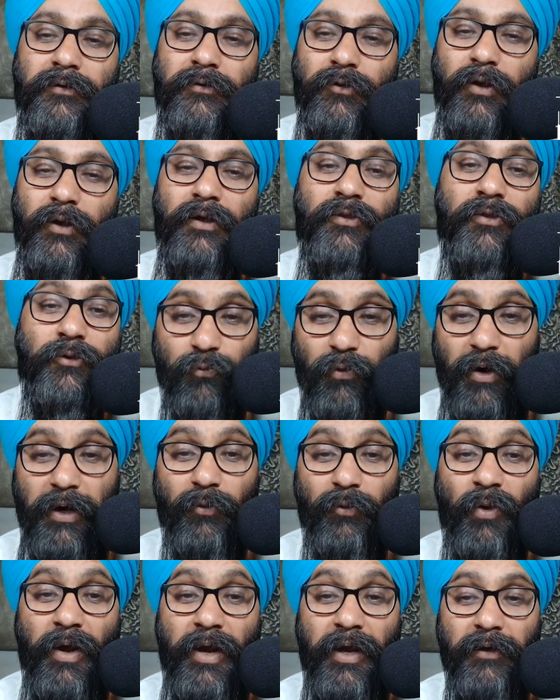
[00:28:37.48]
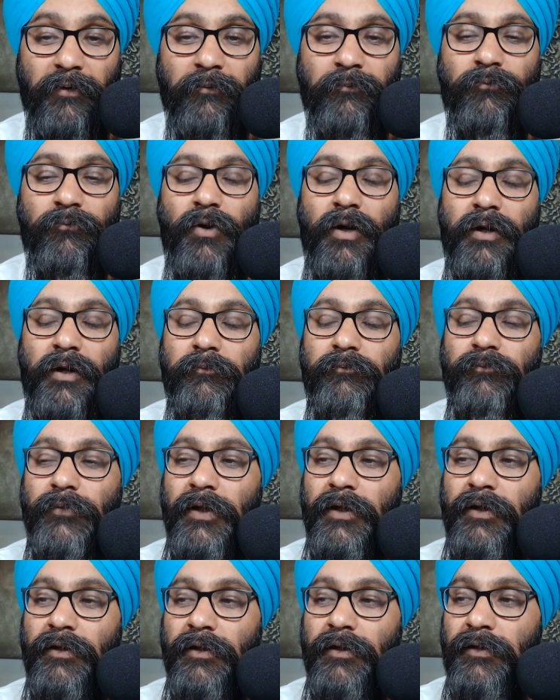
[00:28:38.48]
in the right way, right?
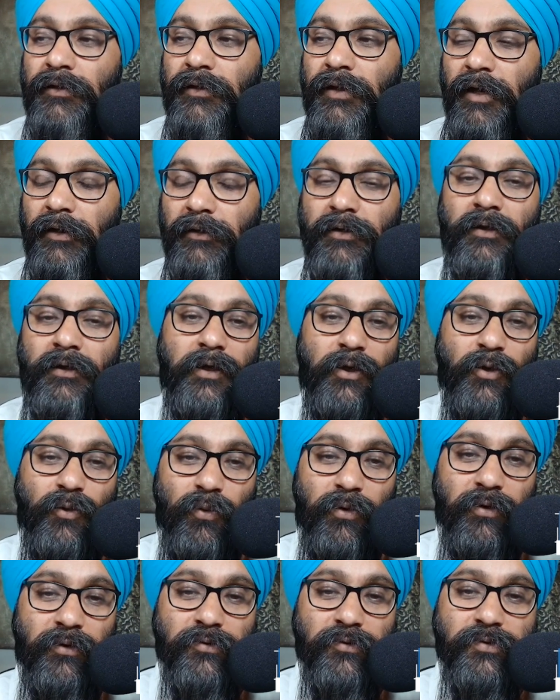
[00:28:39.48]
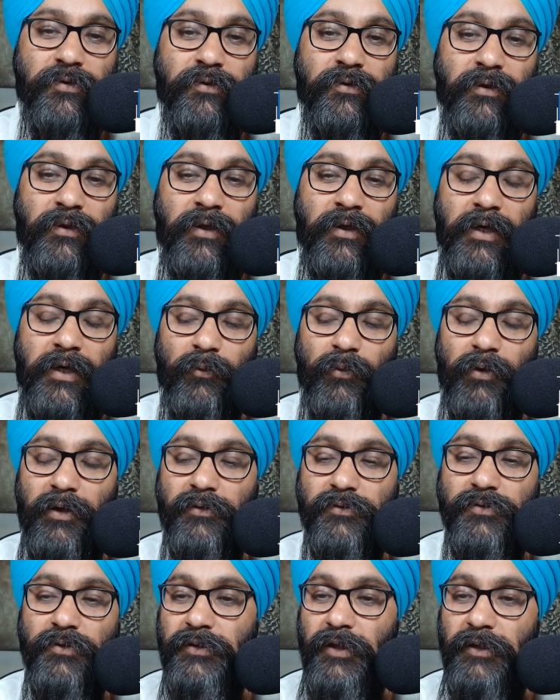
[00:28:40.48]
And not cutting corners in any
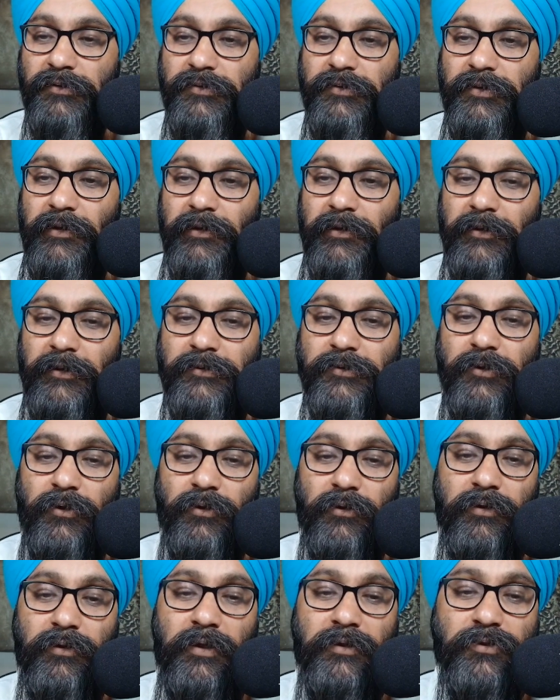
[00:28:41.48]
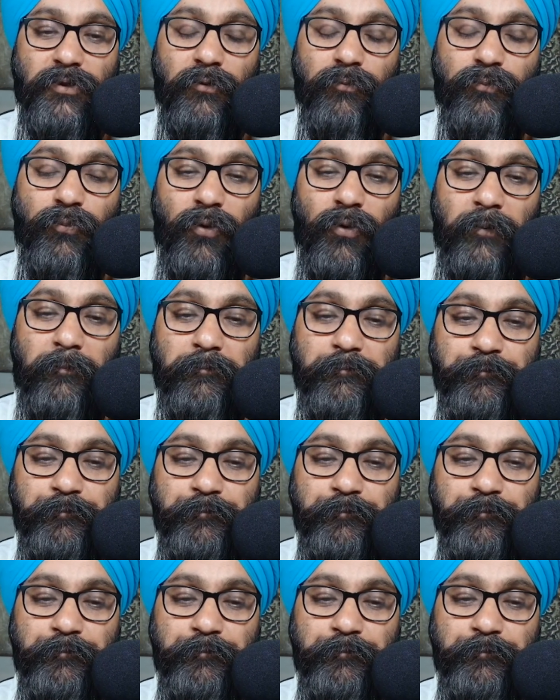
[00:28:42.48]
way. So that's a good point.